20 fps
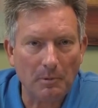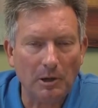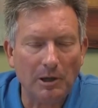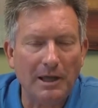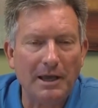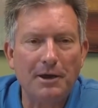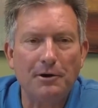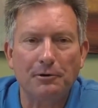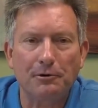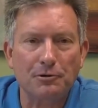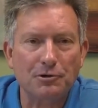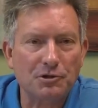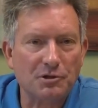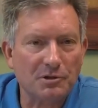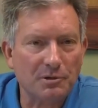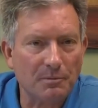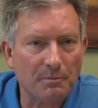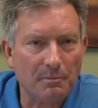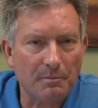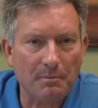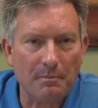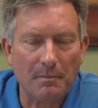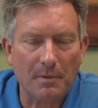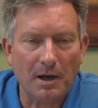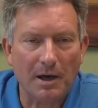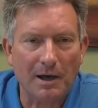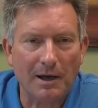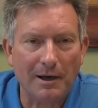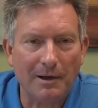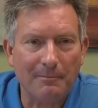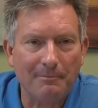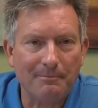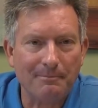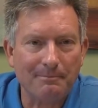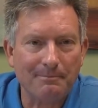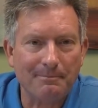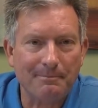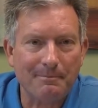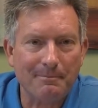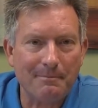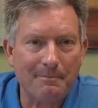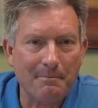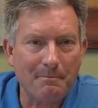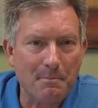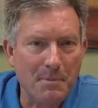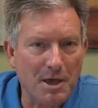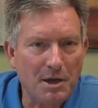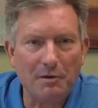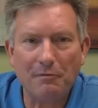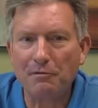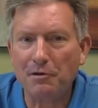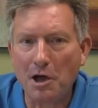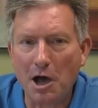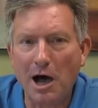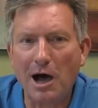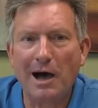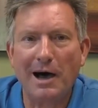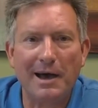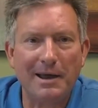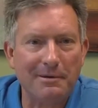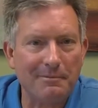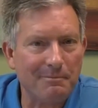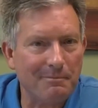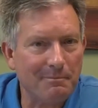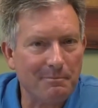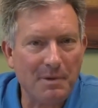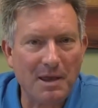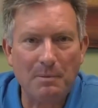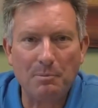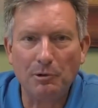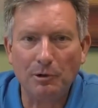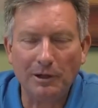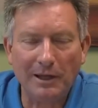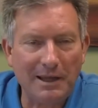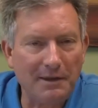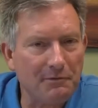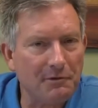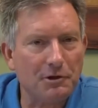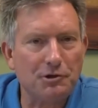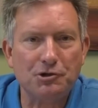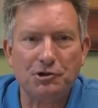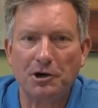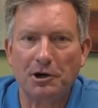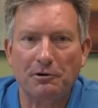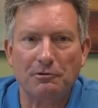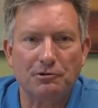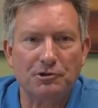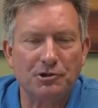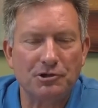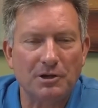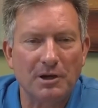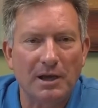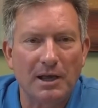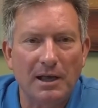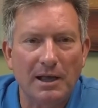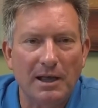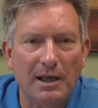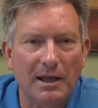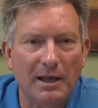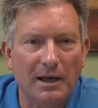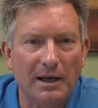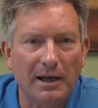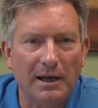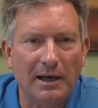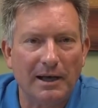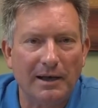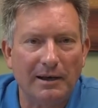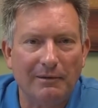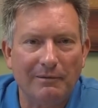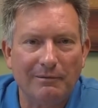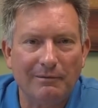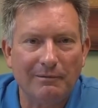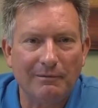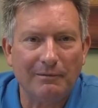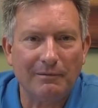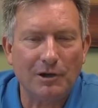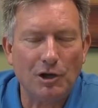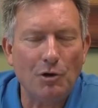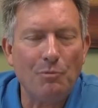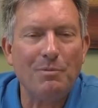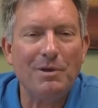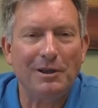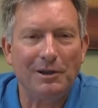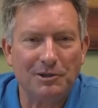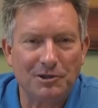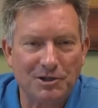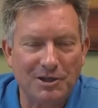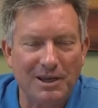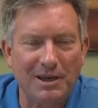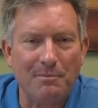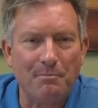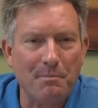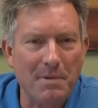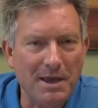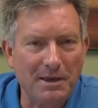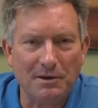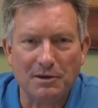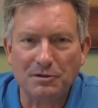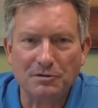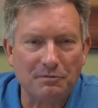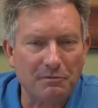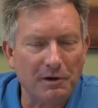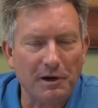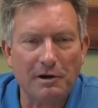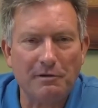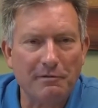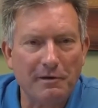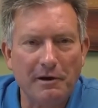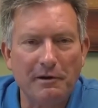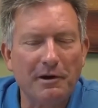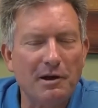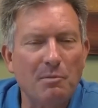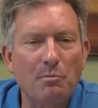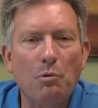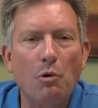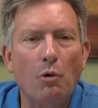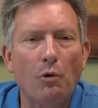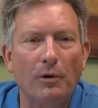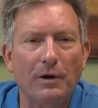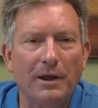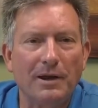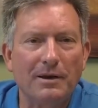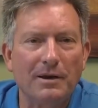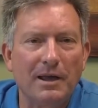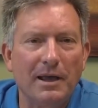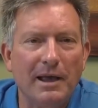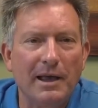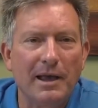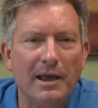leaders, uh, men of God, people leading the church, uh, humility, meekness, very, very important.